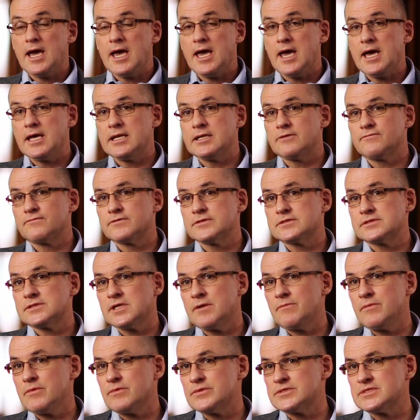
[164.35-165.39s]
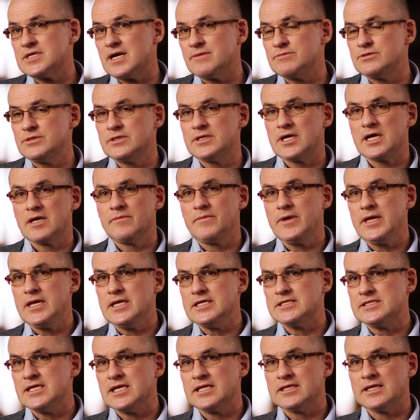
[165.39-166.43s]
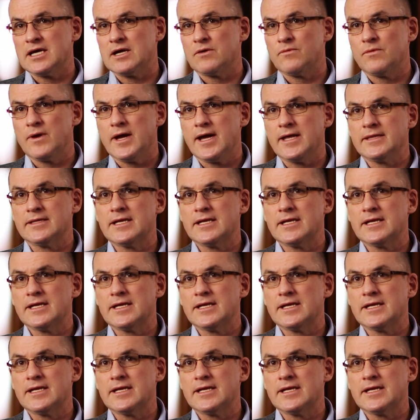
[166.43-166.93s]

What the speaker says: And for somebody with type 2 diabetes eating that way,